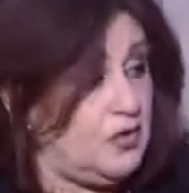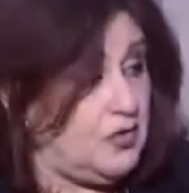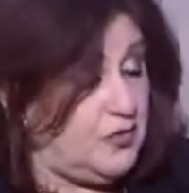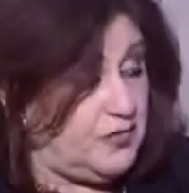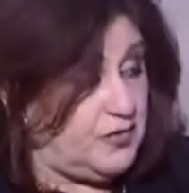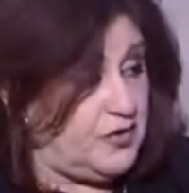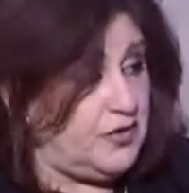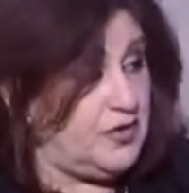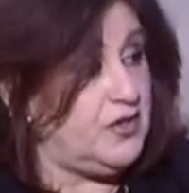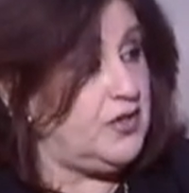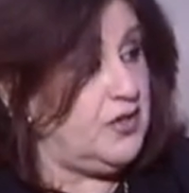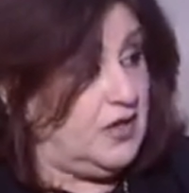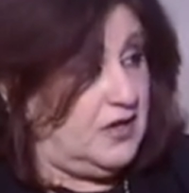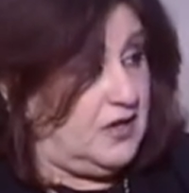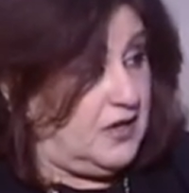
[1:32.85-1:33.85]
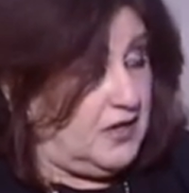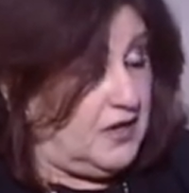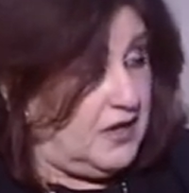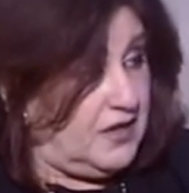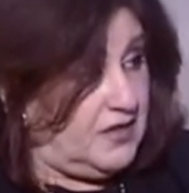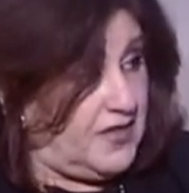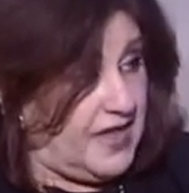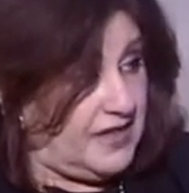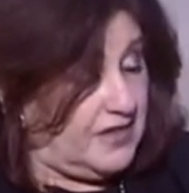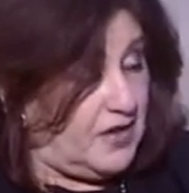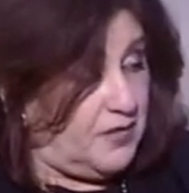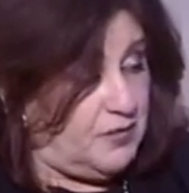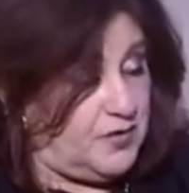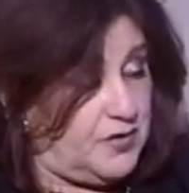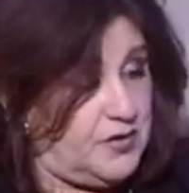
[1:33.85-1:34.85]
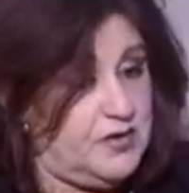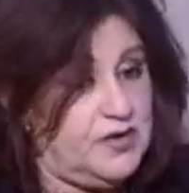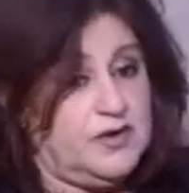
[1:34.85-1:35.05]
over that number.